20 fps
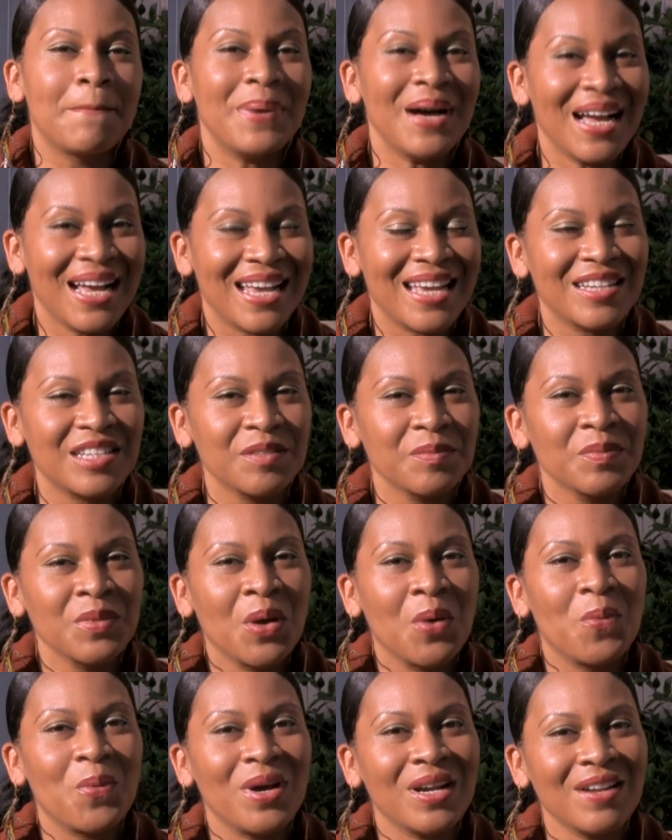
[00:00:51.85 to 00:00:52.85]
But
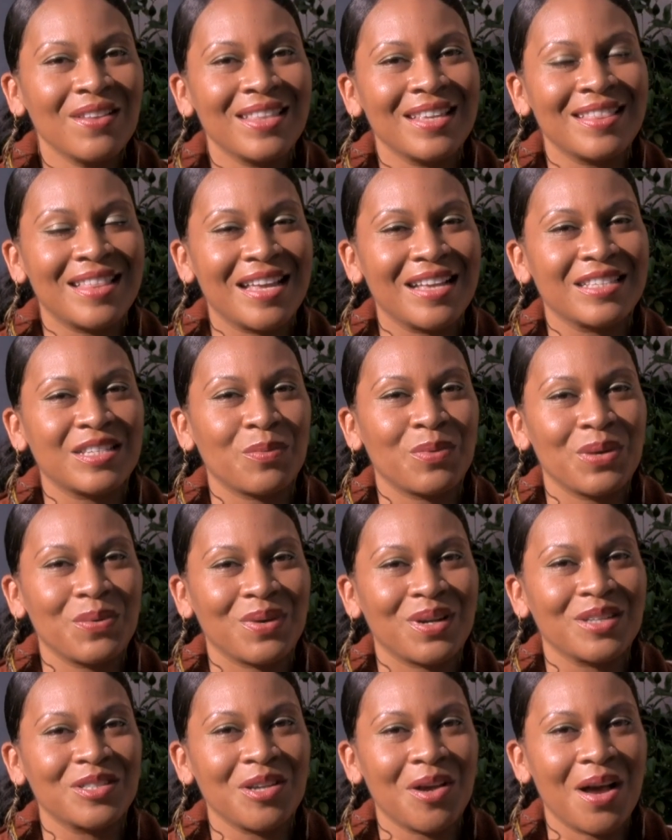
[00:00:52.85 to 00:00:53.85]
one of the things that we
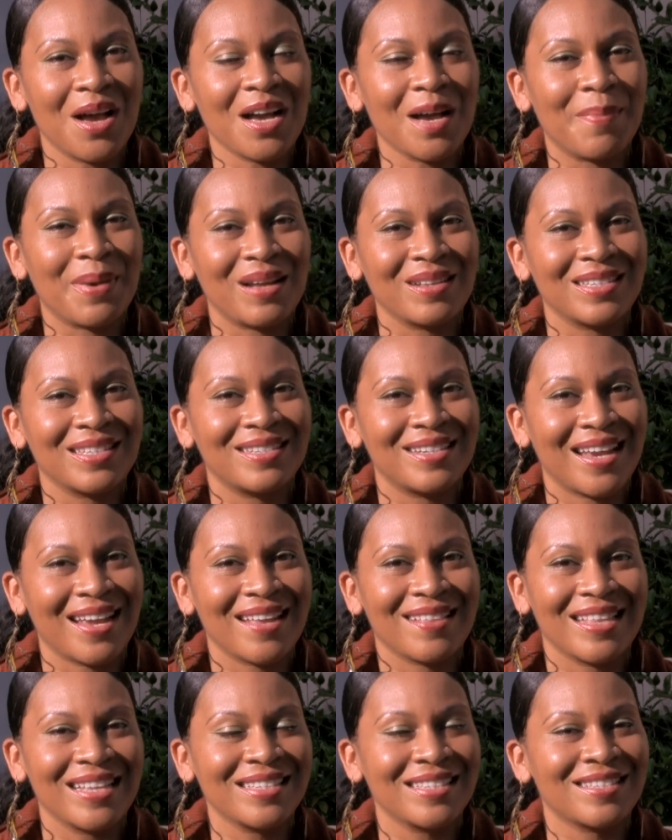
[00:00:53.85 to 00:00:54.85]
want to talk about
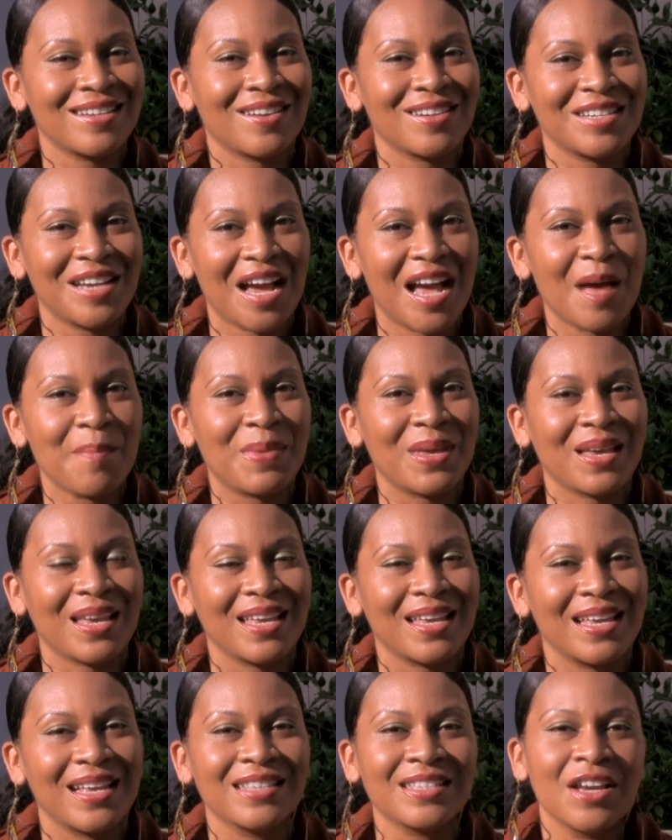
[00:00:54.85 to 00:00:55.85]
today, and this is our
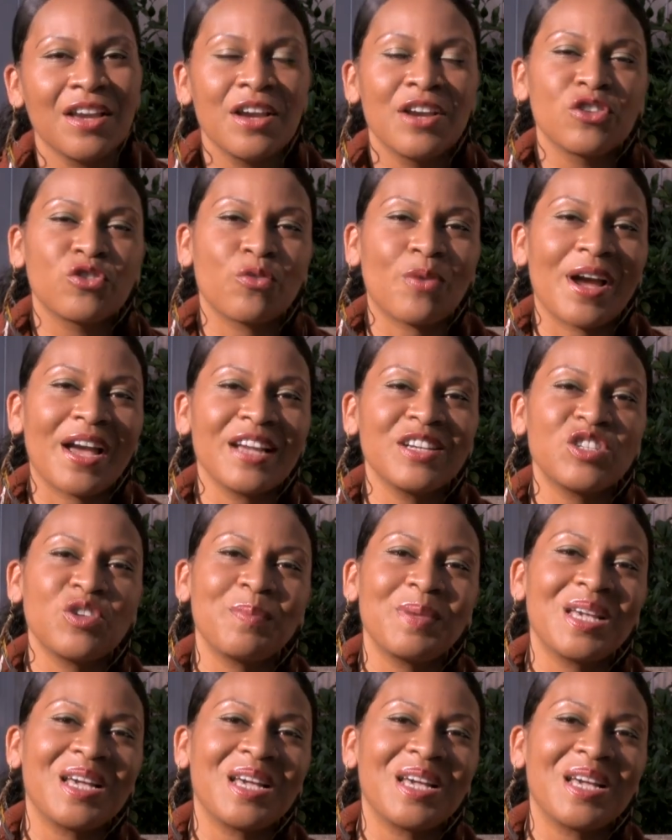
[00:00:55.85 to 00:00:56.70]
topic, is trying to